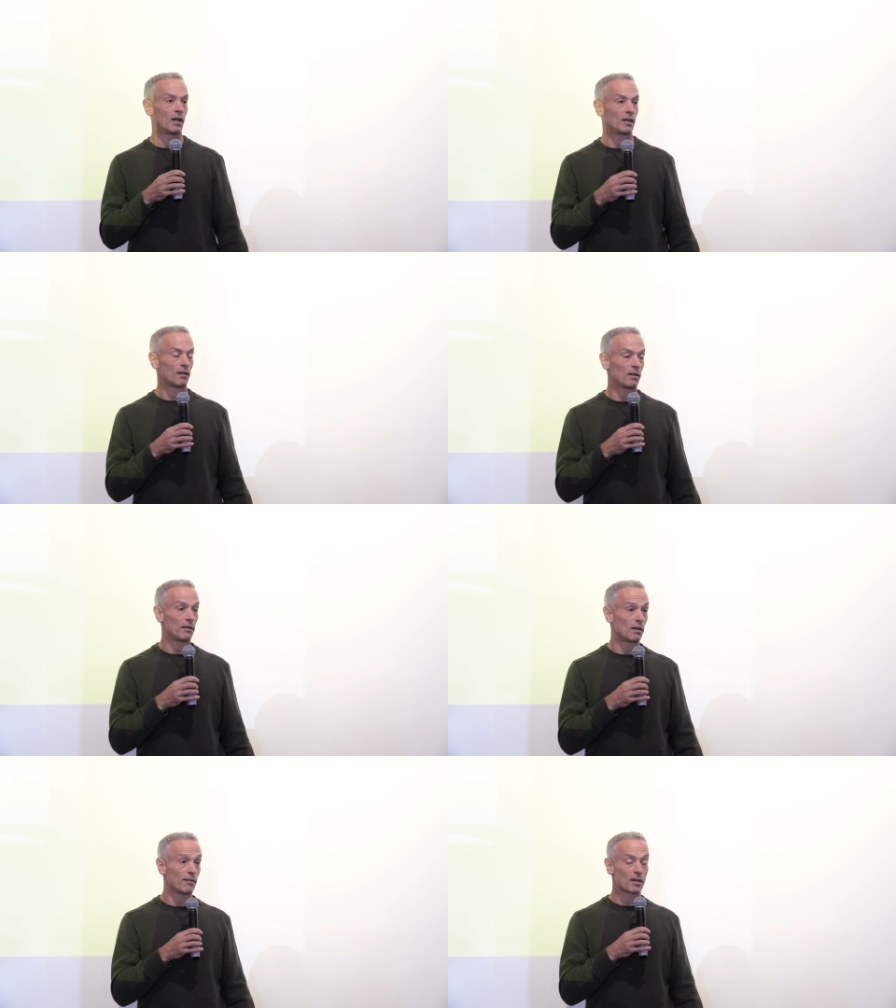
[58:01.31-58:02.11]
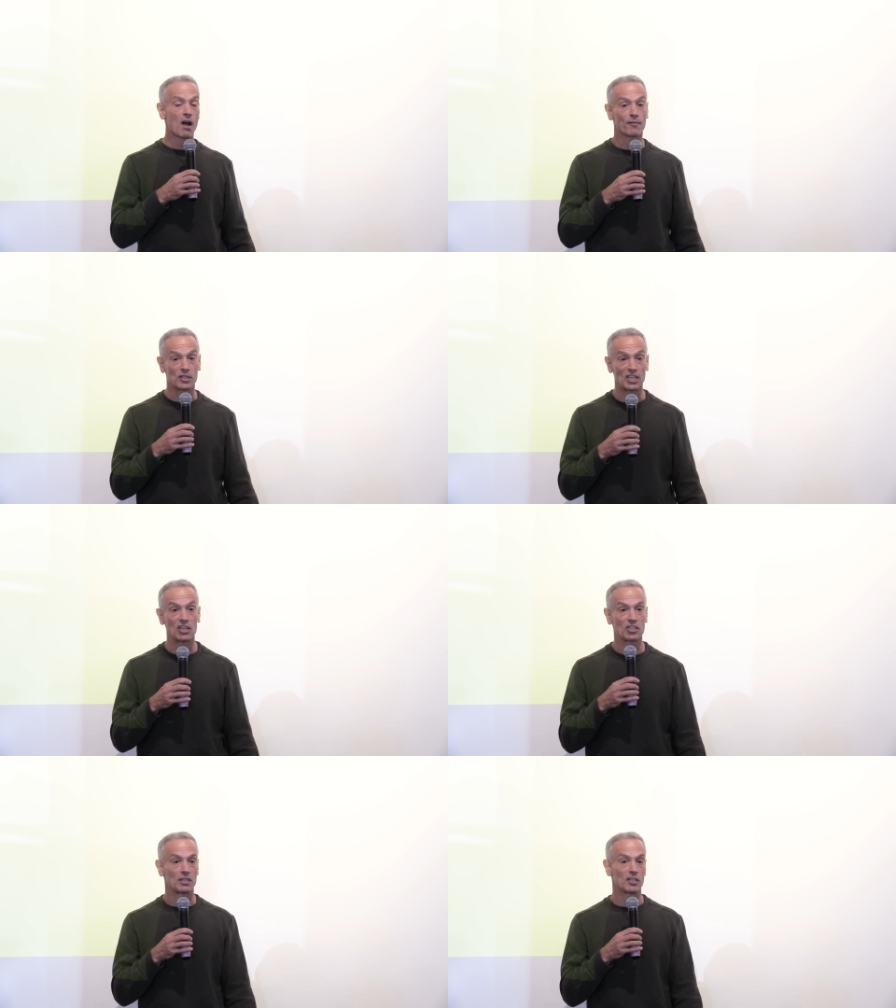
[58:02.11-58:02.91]
of a
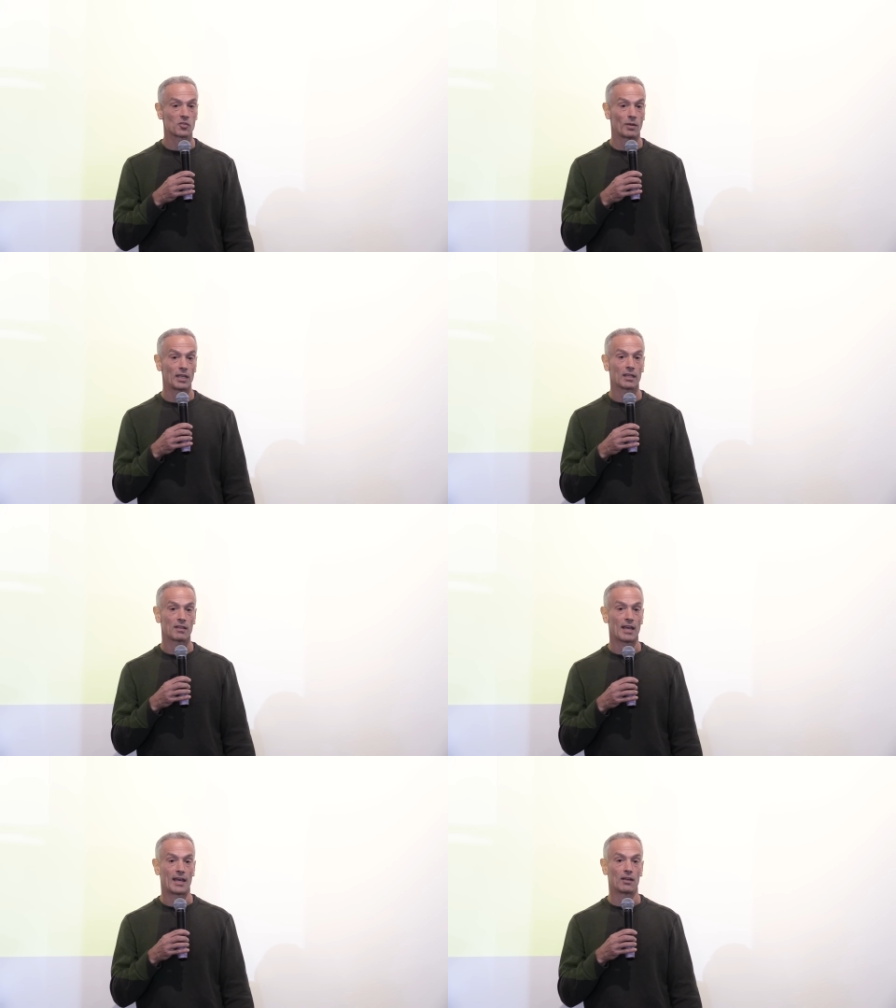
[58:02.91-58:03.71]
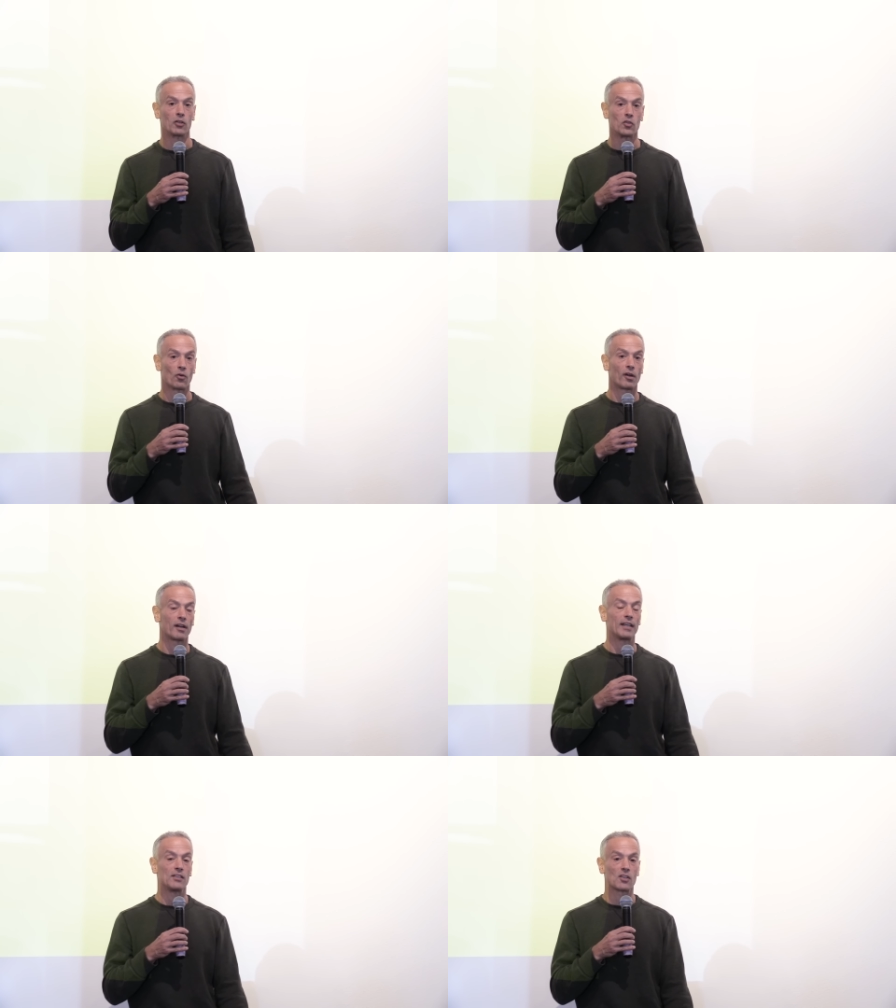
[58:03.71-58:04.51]
conversation this week that
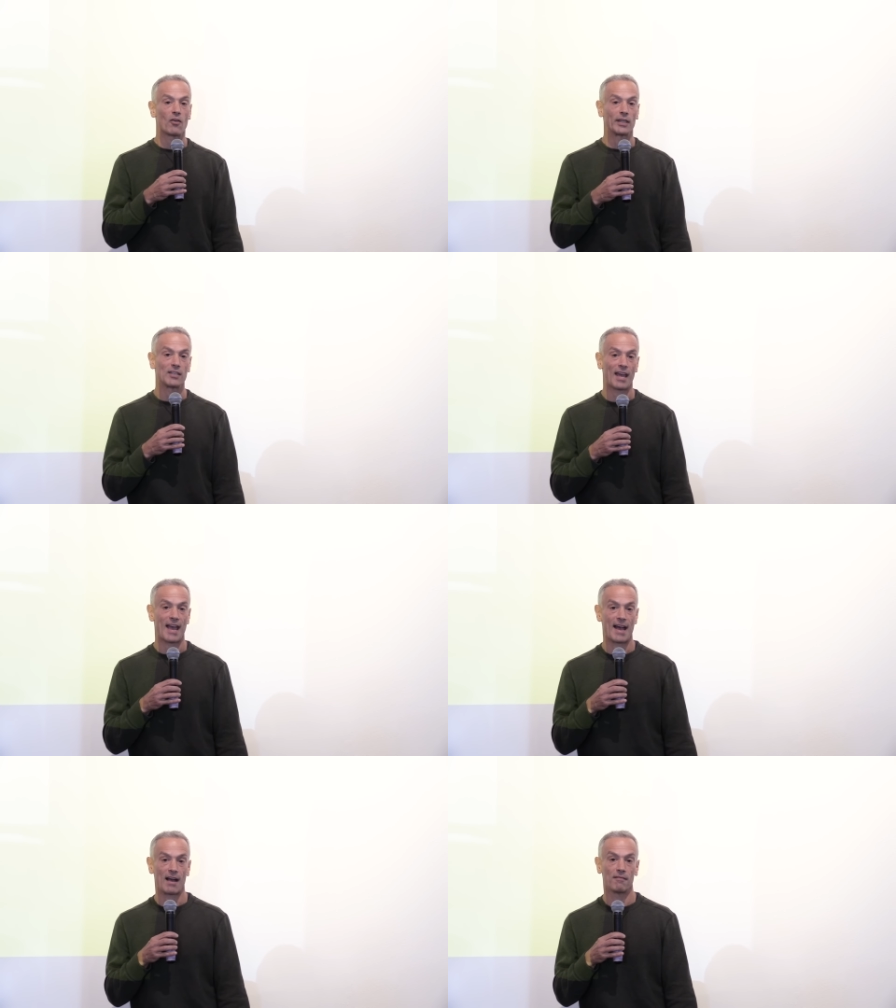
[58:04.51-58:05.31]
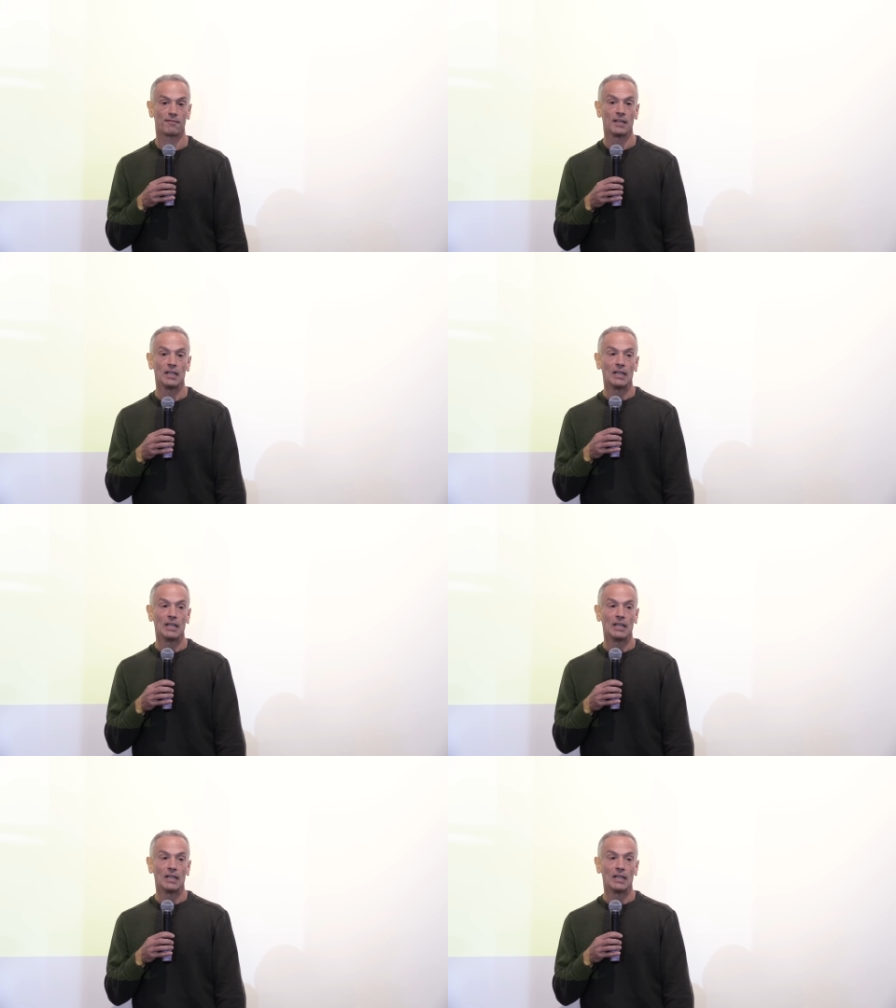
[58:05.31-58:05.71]
Adora is going to have